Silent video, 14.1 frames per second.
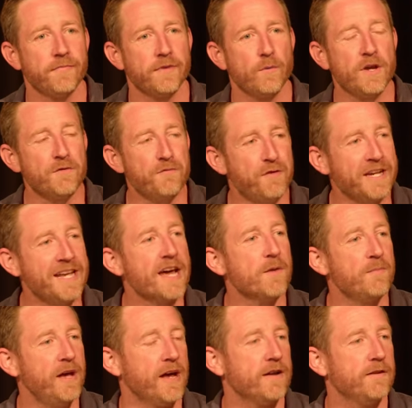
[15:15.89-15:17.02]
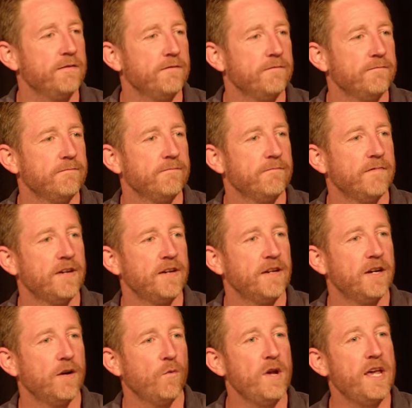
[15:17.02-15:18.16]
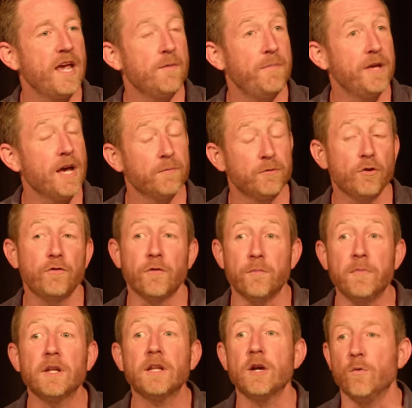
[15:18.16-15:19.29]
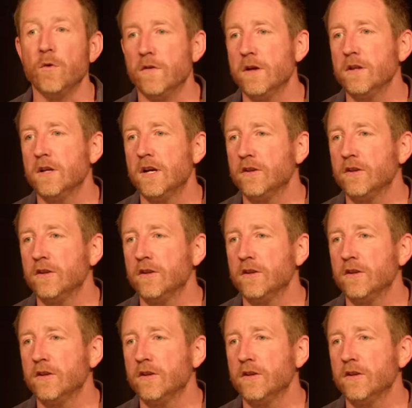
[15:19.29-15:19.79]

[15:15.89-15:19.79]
We can forget about it. We can become too familiar with it,